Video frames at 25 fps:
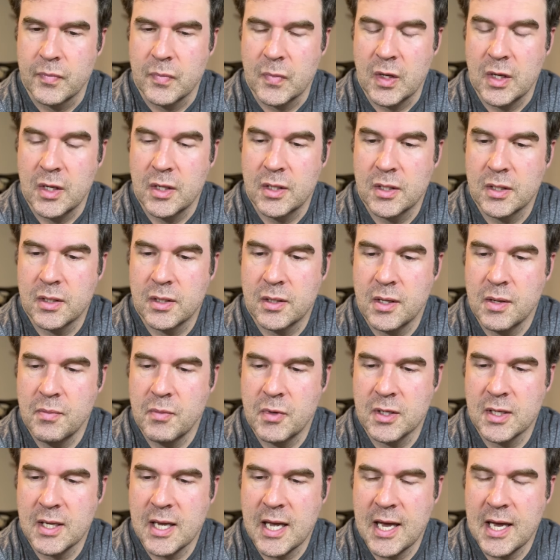He
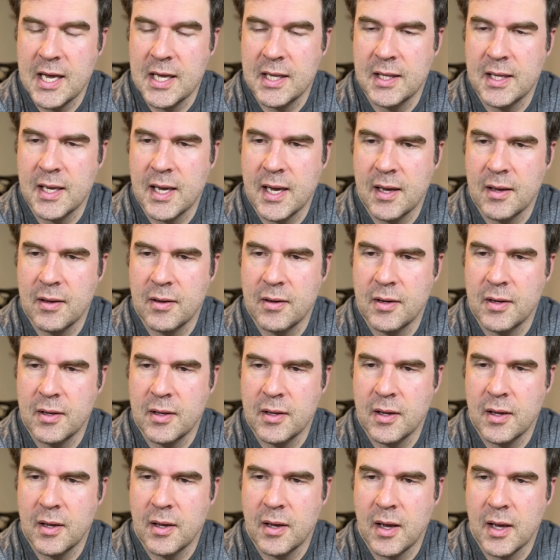must hate that. And
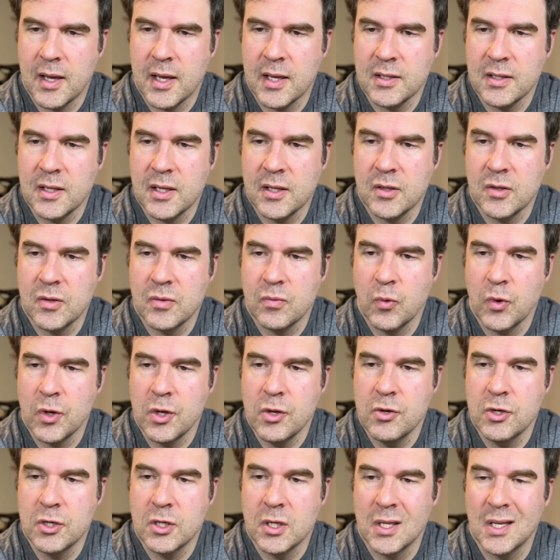I guess that's what
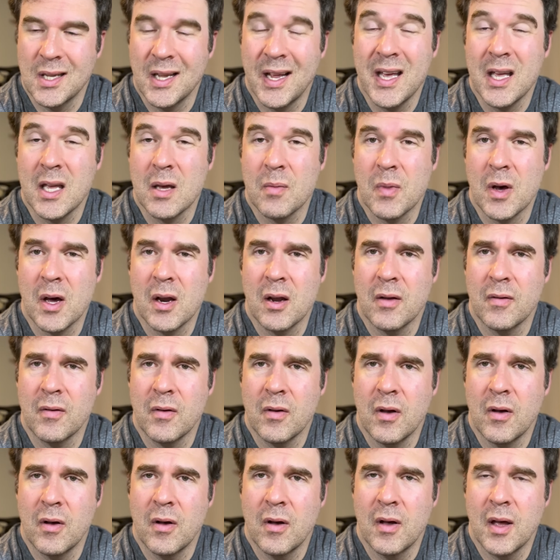you should like about
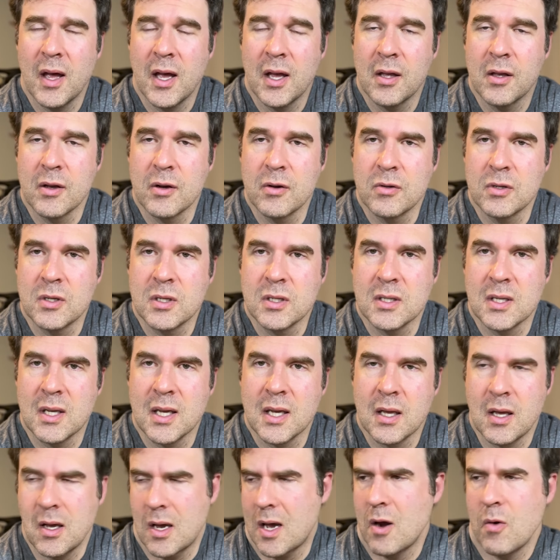a head coach, is
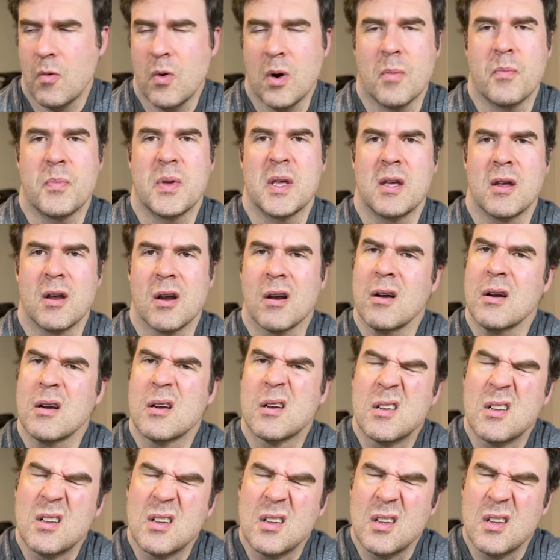like, I don't want to be here,
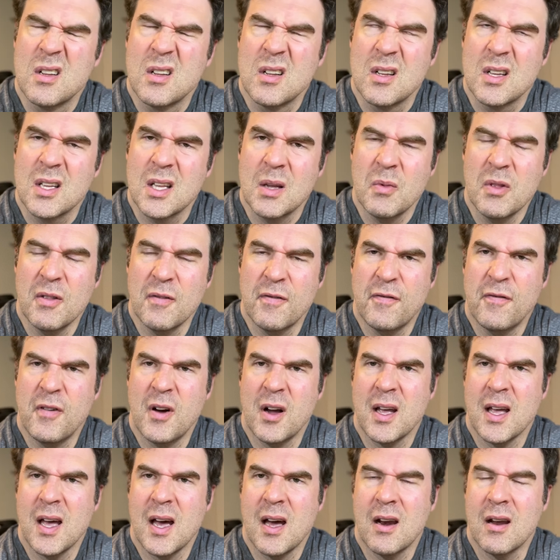get me the
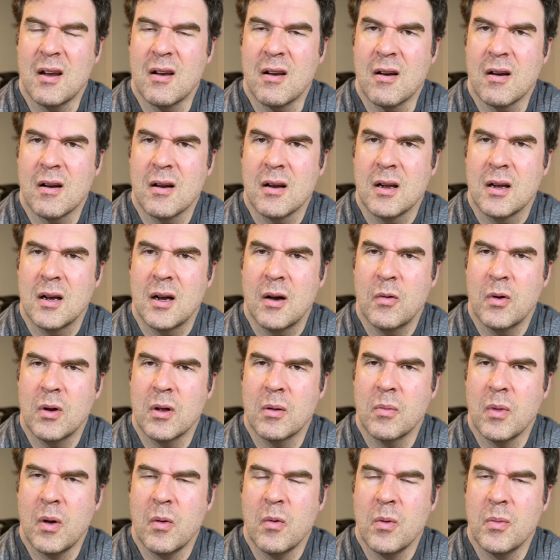fuck out of here. I
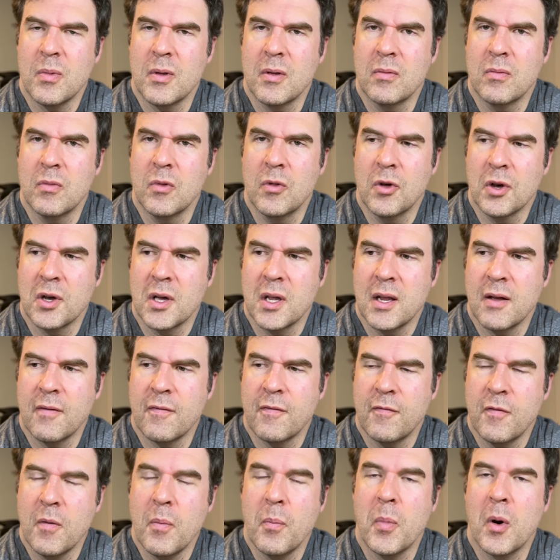want to be looking at
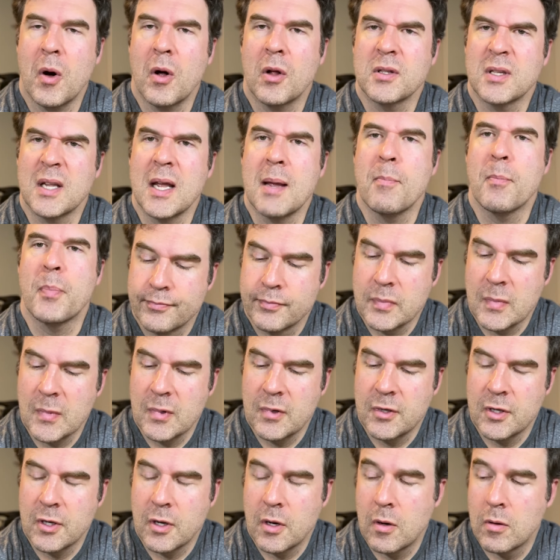football tape.
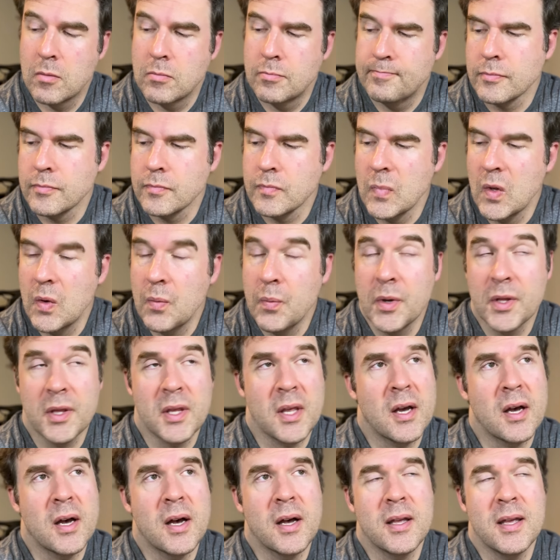And
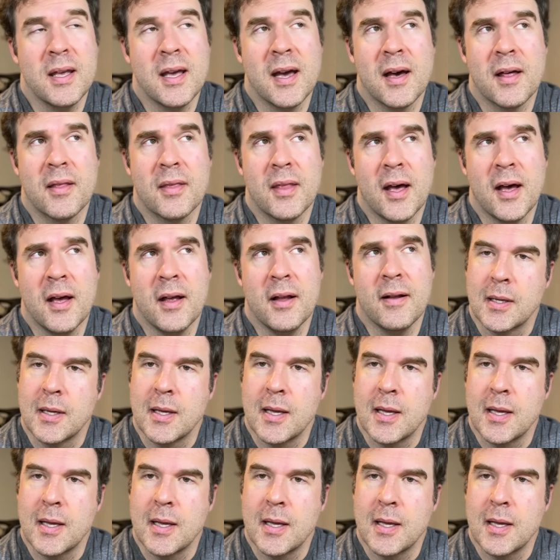I